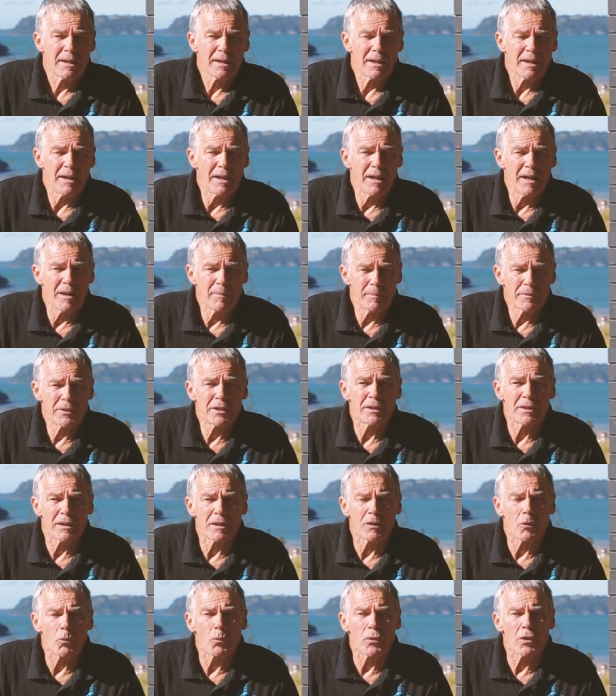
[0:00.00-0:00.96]
Um, yeah,
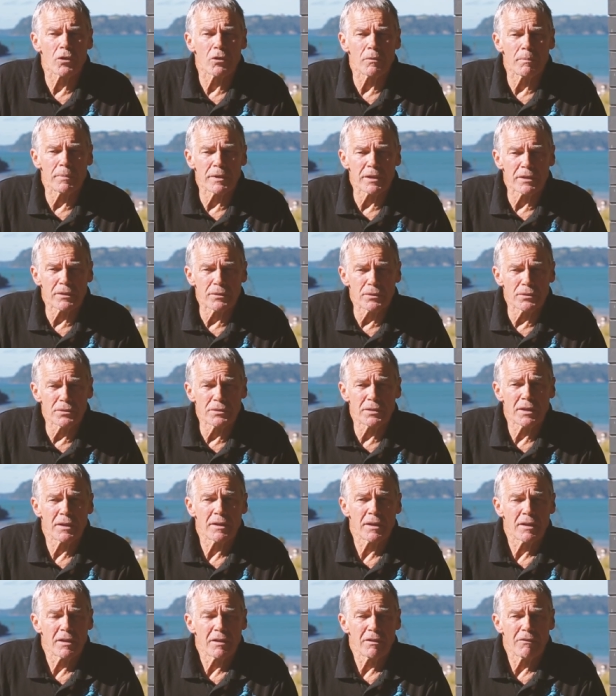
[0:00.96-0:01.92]
it will be good
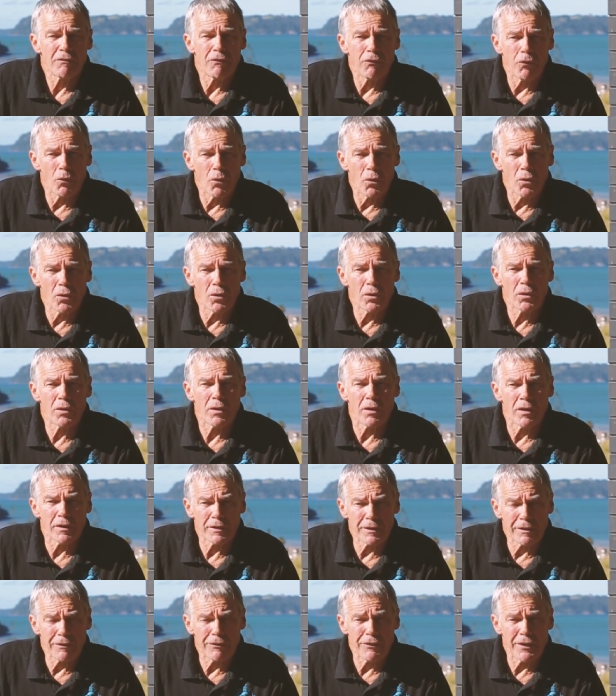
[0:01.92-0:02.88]
for
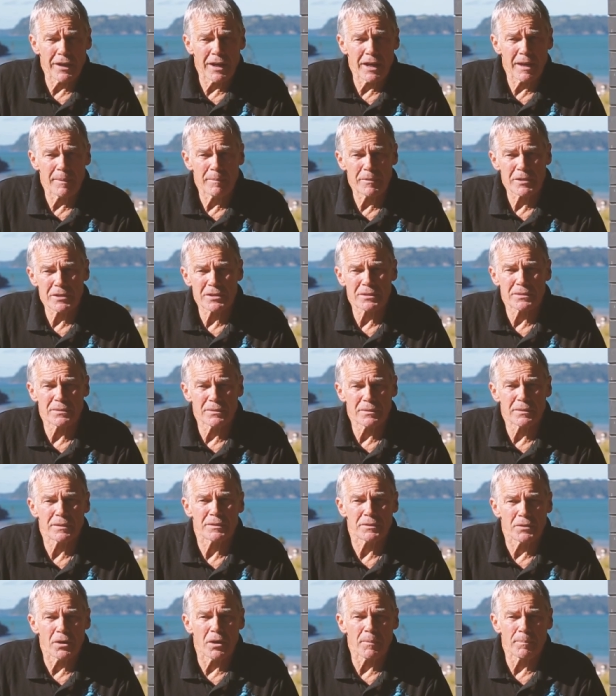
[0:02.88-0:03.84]
other farmers to
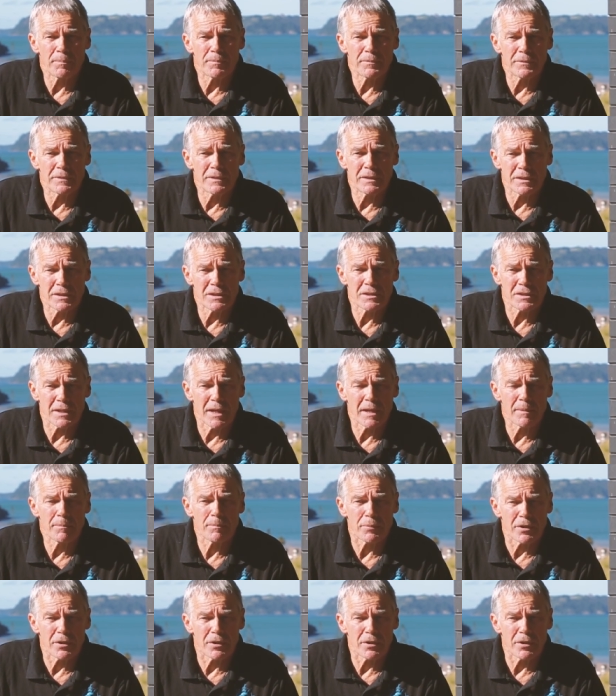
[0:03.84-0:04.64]
adopt these same